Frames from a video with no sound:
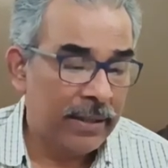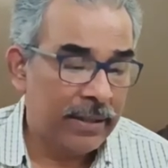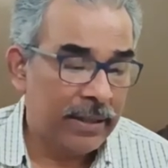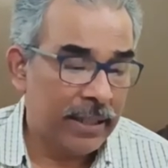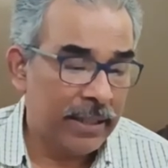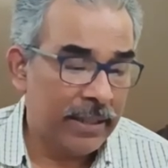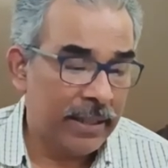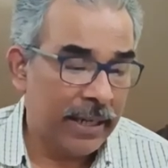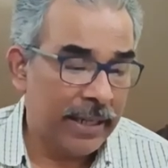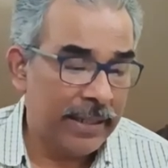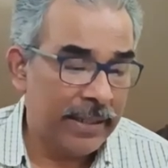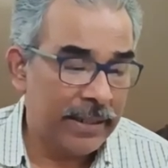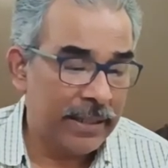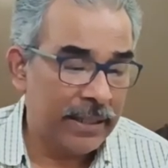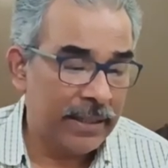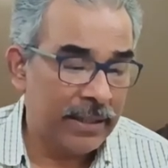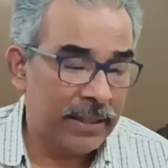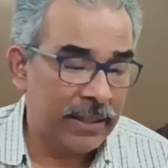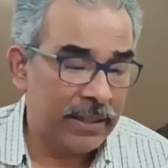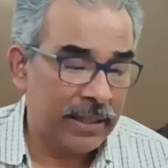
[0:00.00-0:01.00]
the
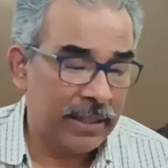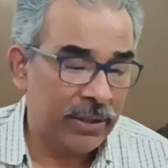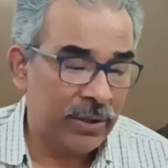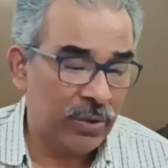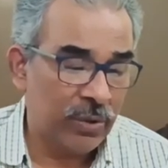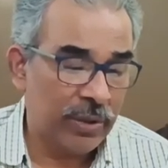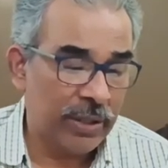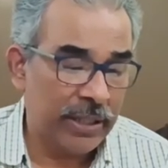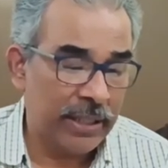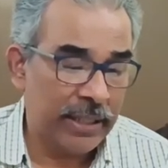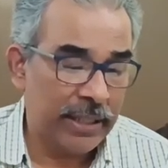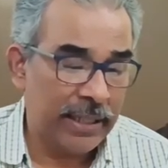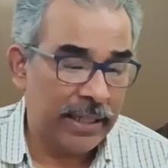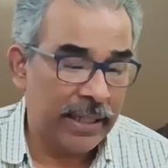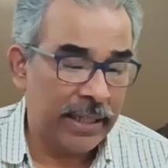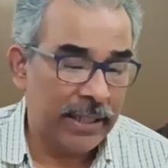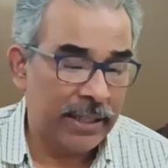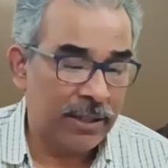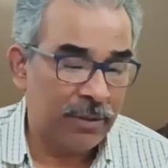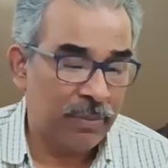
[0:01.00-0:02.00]
19th century
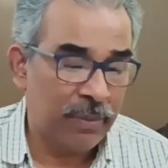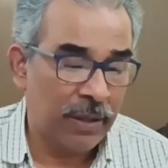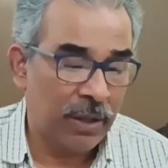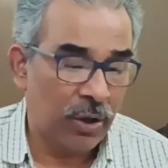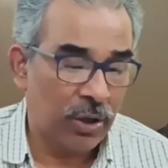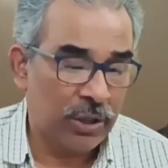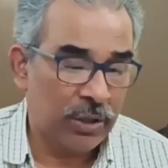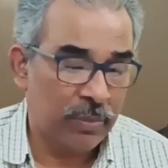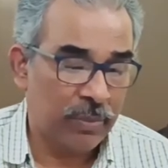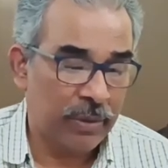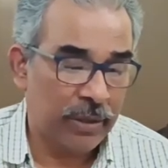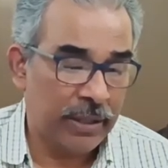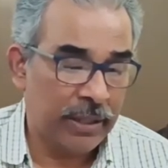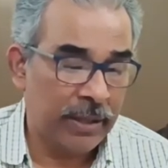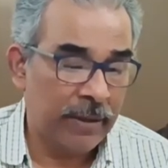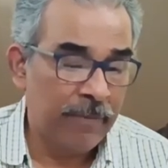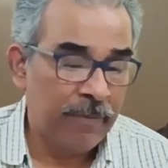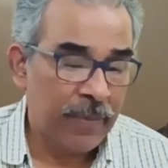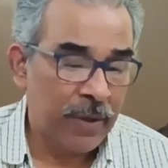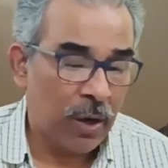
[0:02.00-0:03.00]
English philosophy